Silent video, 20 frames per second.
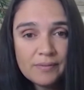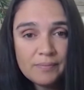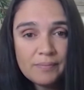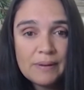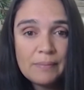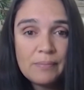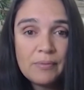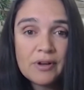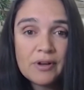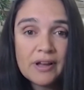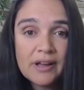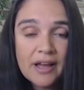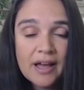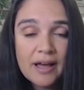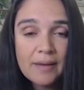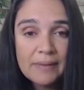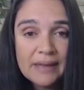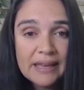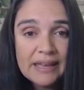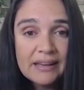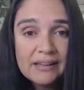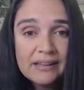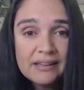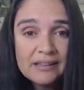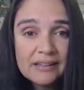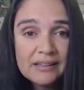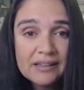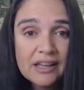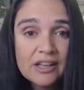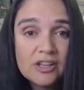People can come in
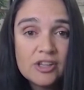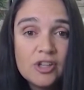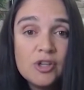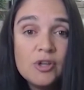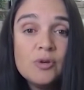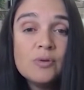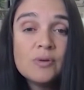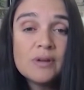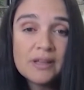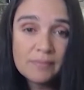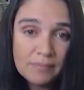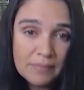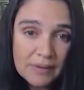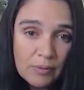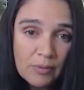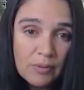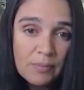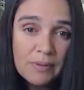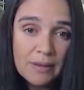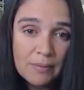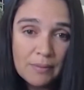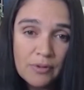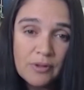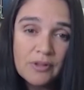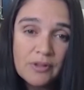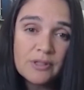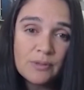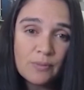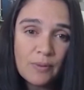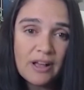and you can be with people
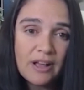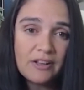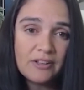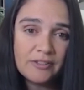as well.